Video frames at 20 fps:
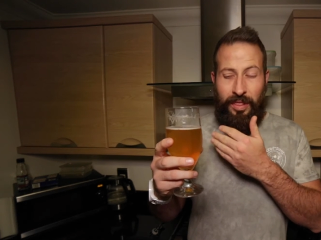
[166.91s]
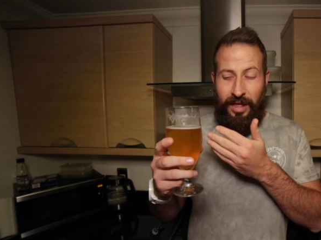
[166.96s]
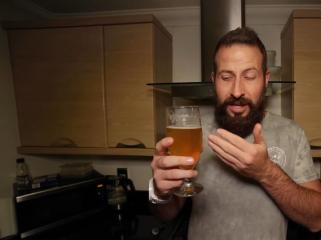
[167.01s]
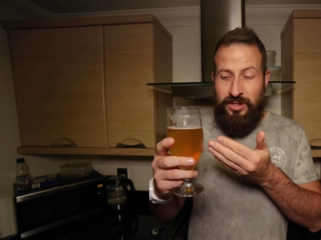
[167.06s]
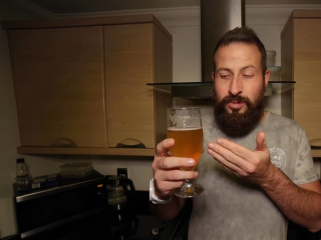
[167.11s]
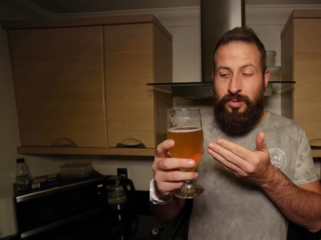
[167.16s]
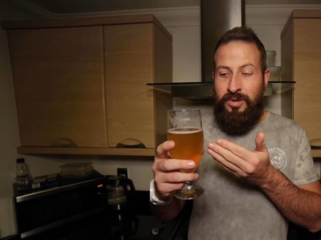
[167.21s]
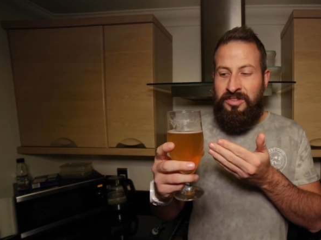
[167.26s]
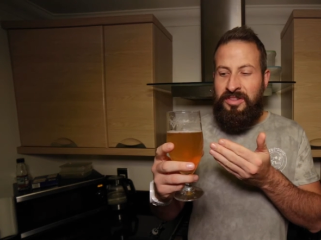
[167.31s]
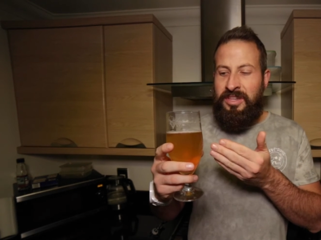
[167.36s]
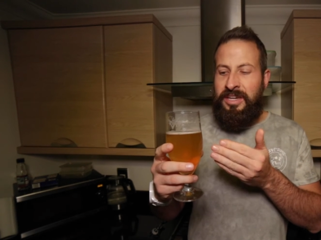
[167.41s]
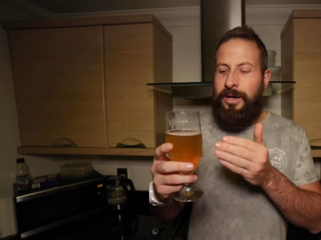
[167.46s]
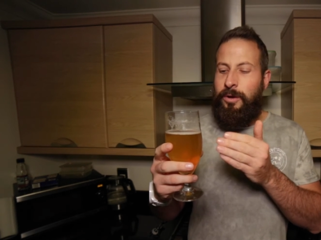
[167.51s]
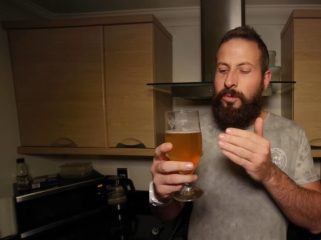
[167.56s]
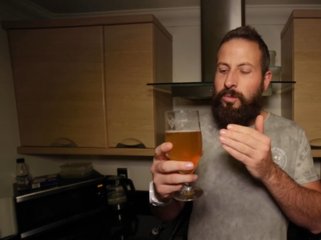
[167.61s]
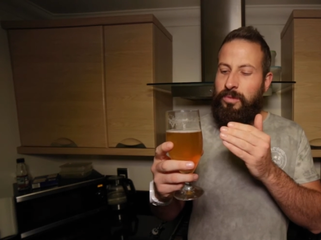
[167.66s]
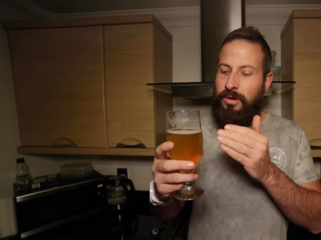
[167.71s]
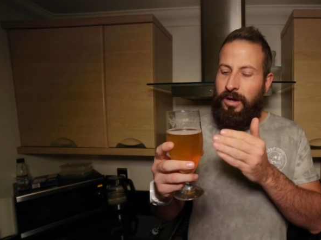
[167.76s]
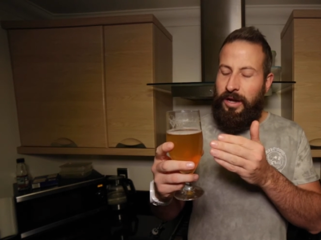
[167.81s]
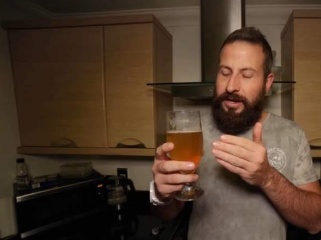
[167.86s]
That's one thing
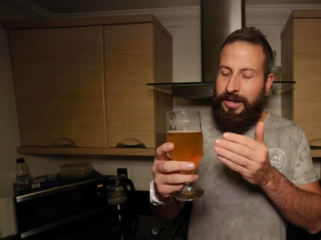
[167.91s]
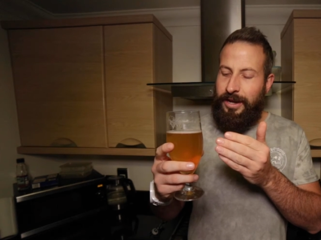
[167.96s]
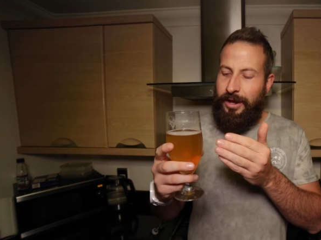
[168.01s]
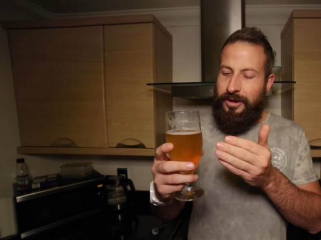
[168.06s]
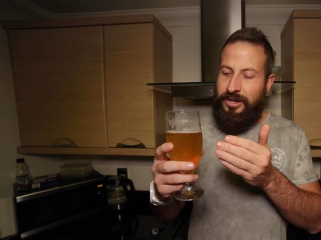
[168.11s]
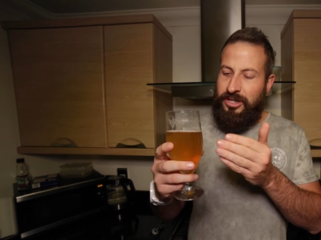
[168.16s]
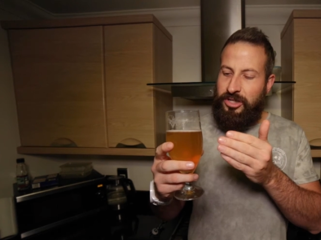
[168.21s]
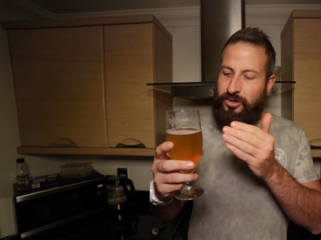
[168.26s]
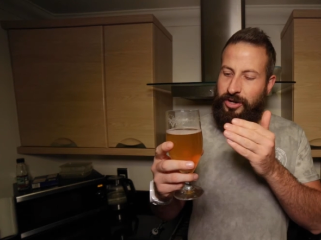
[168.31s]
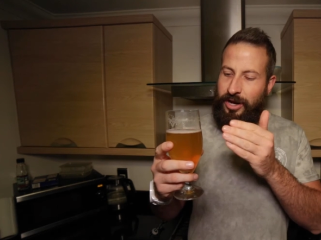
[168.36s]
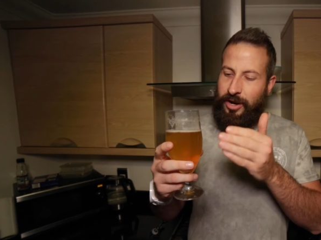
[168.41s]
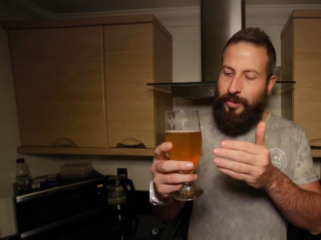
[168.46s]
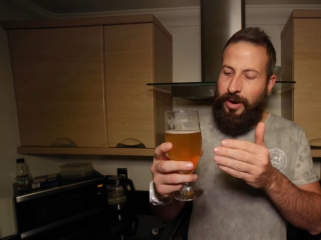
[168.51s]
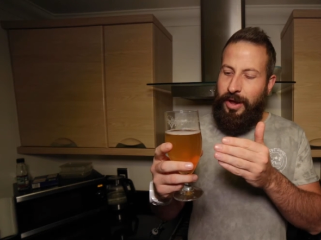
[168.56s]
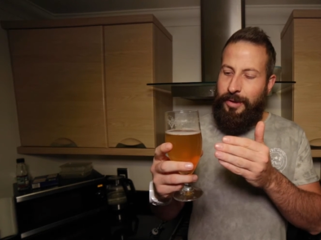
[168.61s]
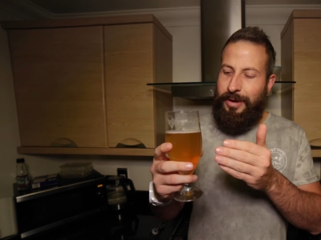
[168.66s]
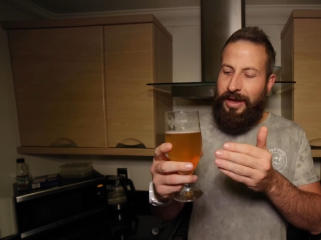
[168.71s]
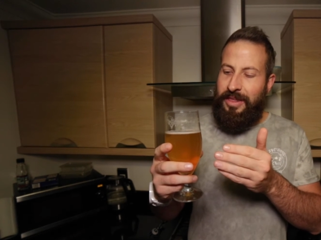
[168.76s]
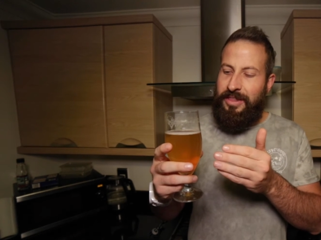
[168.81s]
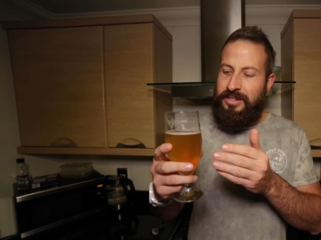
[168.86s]
I noticed straight
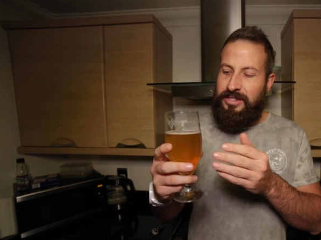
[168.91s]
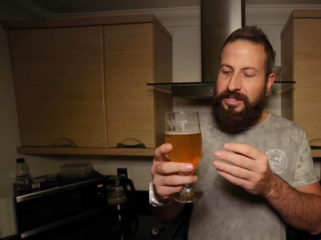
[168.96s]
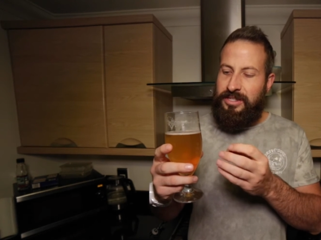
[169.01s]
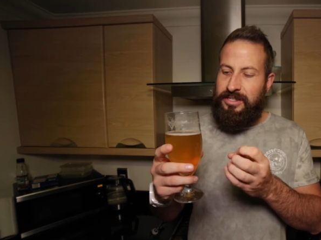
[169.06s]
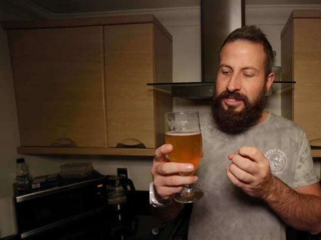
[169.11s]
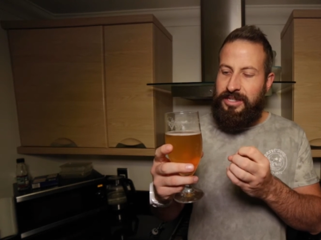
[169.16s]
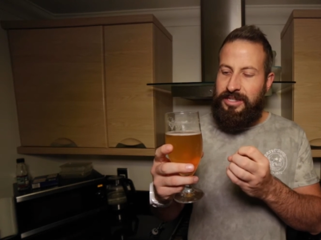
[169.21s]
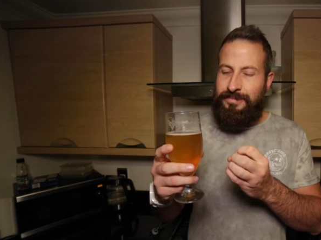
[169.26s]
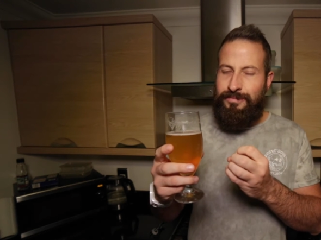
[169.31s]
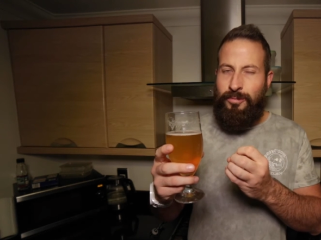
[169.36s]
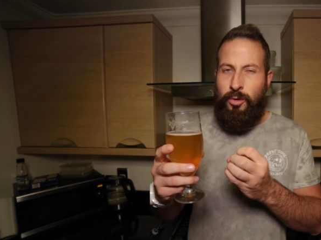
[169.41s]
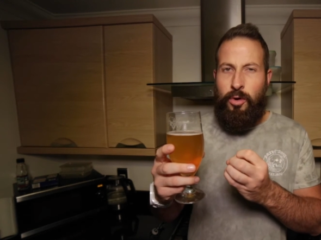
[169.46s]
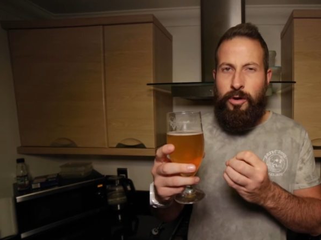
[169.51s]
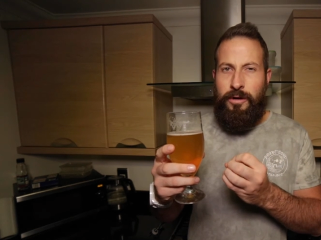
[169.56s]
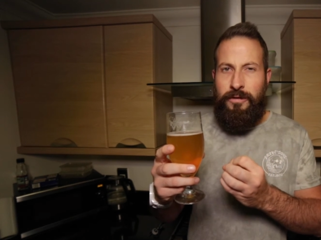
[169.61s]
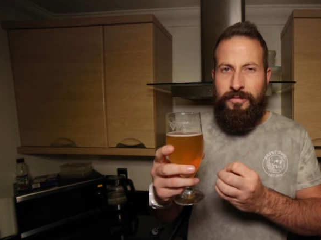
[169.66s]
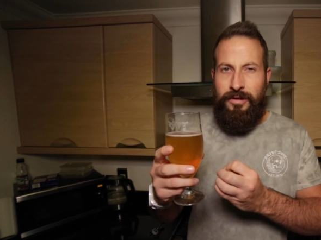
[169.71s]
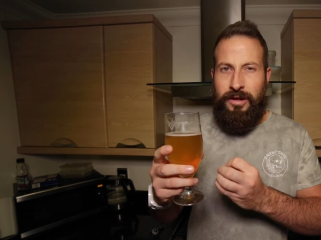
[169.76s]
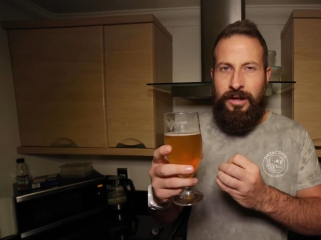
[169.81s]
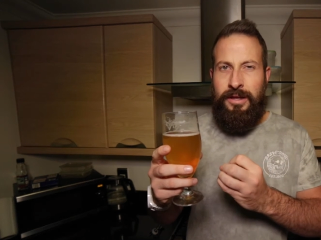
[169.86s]
away about this, is there's
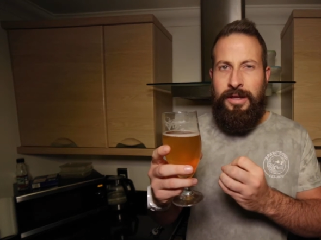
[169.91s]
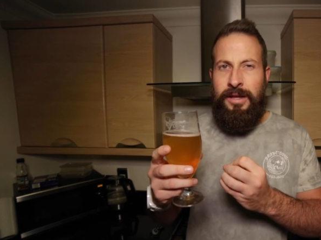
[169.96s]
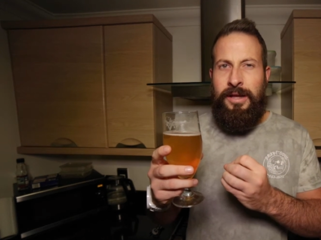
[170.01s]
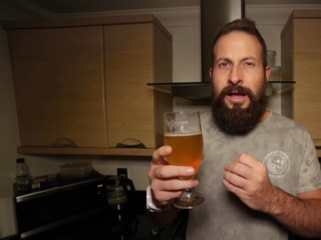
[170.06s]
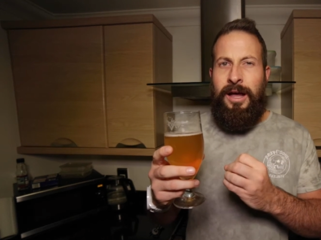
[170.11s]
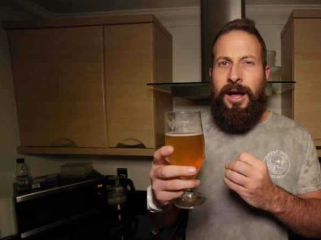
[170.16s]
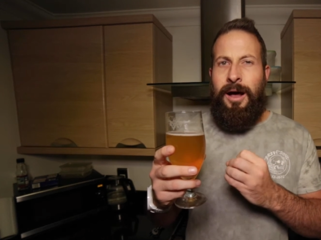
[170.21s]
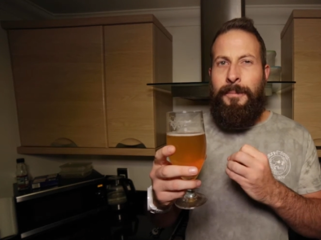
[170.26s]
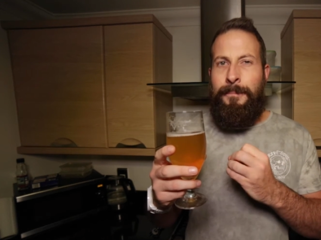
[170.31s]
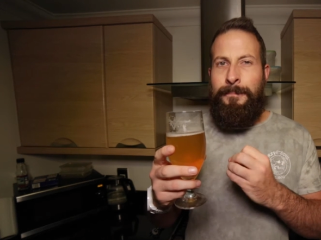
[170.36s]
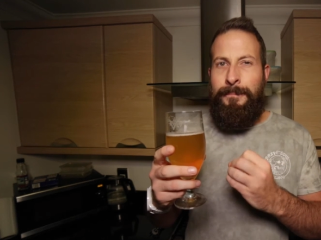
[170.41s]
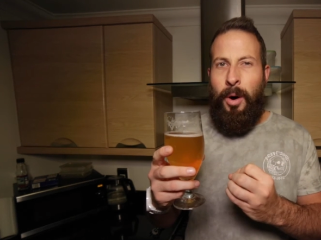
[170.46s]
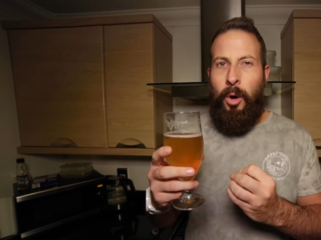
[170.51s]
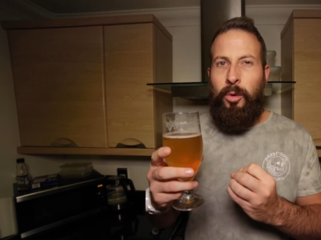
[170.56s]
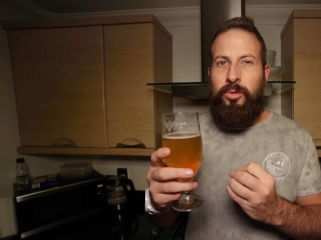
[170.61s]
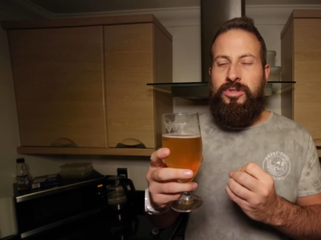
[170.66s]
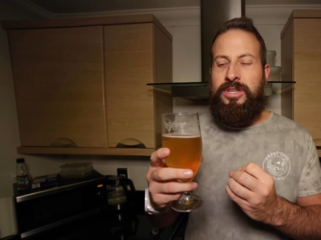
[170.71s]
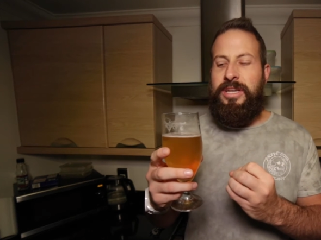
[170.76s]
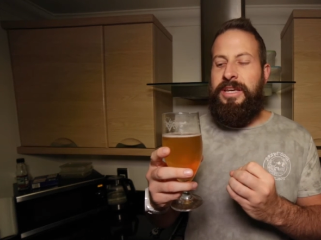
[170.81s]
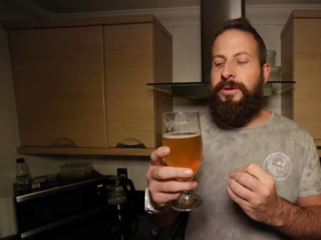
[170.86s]
more of a
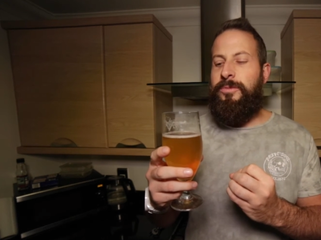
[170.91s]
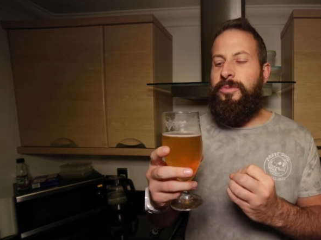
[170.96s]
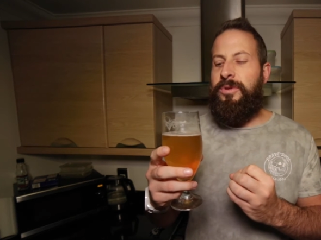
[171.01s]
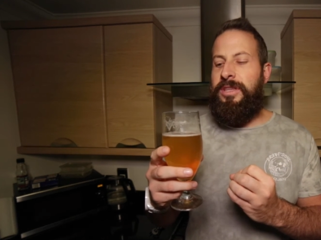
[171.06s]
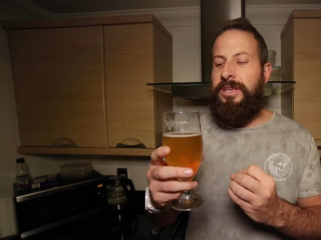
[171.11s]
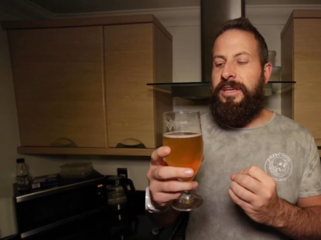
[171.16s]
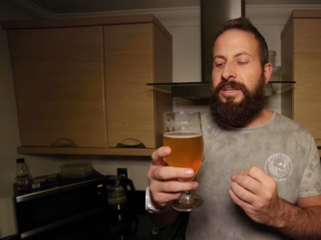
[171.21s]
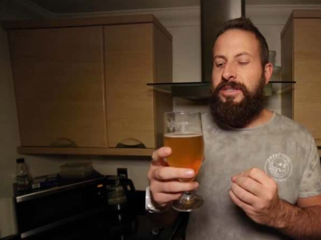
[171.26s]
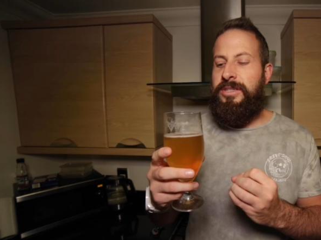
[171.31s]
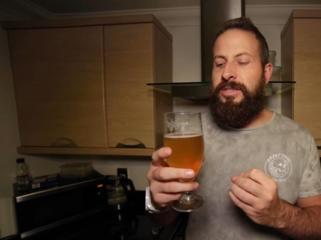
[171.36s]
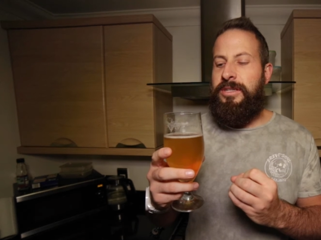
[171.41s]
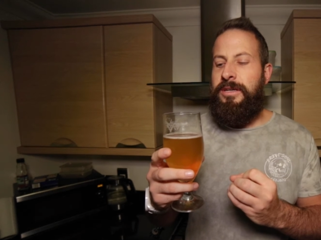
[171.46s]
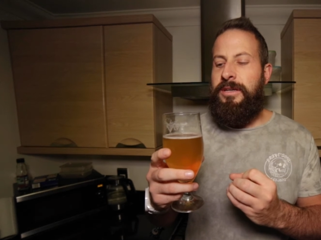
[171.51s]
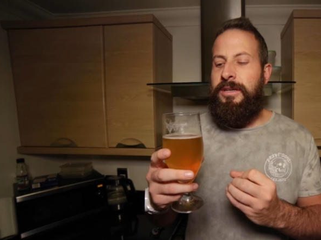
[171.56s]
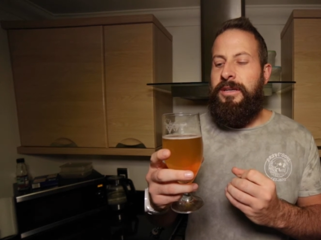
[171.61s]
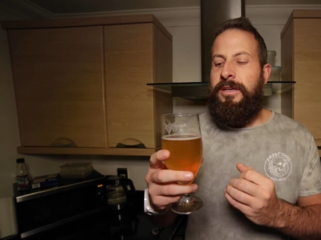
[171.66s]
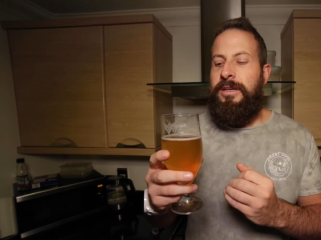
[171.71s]
malt hit with this.